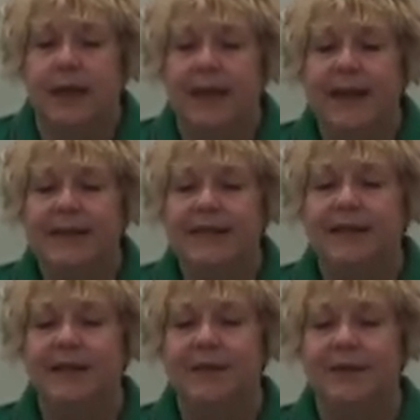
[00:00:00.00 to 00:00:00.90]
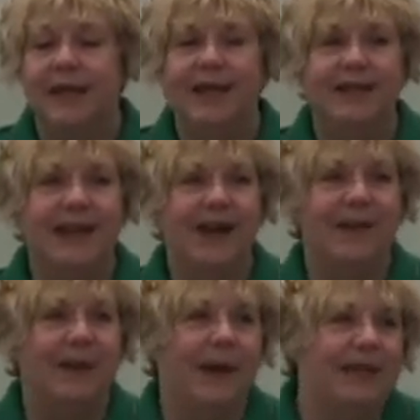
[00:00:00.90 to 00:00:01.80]
And they didn't, in the
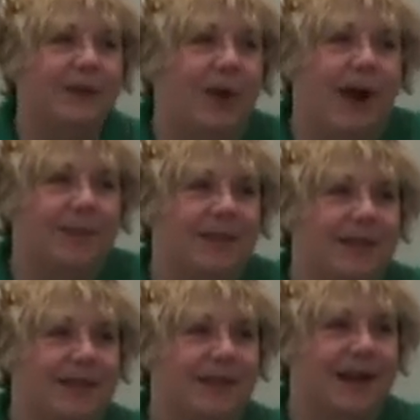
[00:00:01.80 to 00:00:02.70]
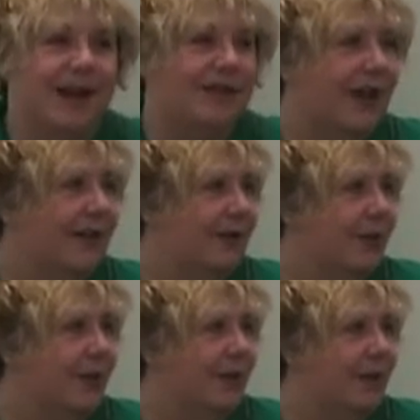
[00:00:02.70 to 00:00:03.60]
South they raised crops that the Scotch-Irish
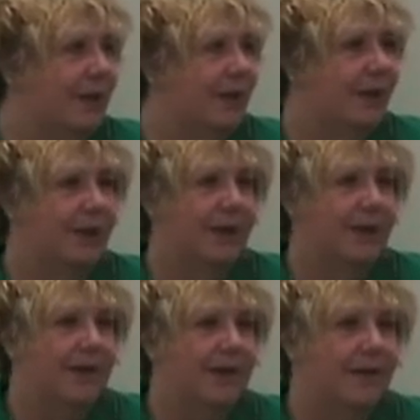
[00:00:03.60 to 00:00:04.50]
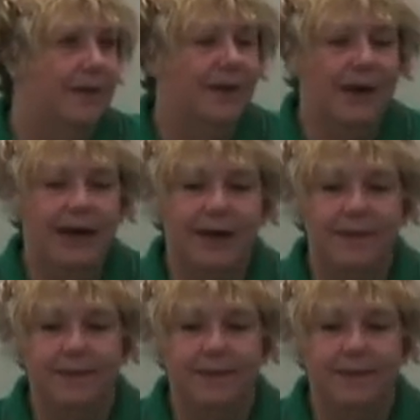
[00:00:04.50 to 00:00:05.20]
weren't familiar with. Okay?